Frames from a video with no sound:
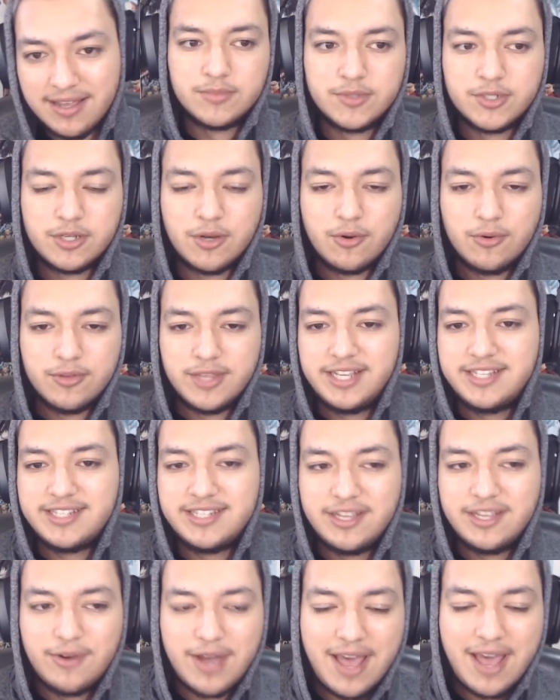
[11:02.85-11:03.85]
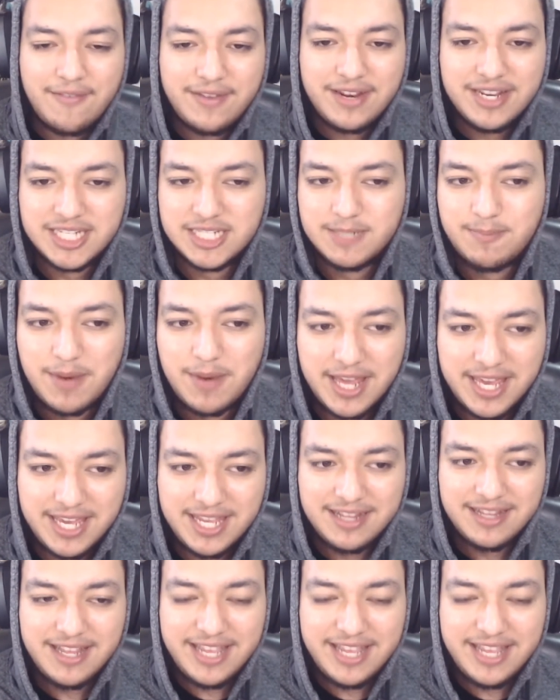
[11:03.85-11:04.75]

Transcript: So they still haven't explained